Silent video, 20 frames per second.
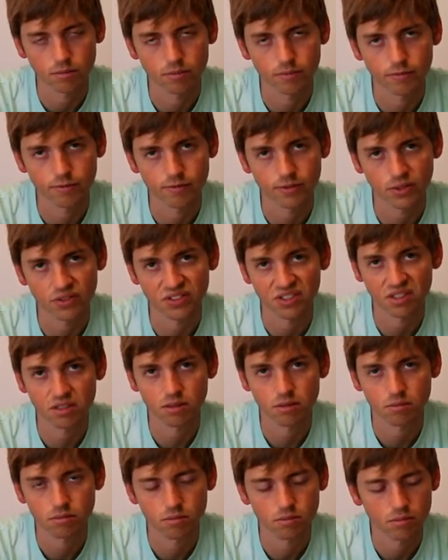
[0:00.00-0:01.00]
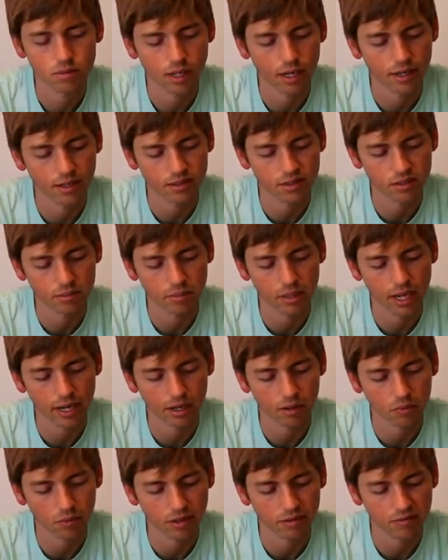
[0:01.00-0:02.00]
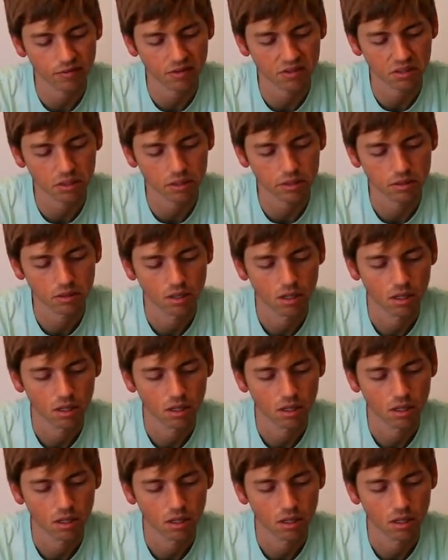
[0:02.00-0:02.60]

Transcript: filter, and it's a black and white filter.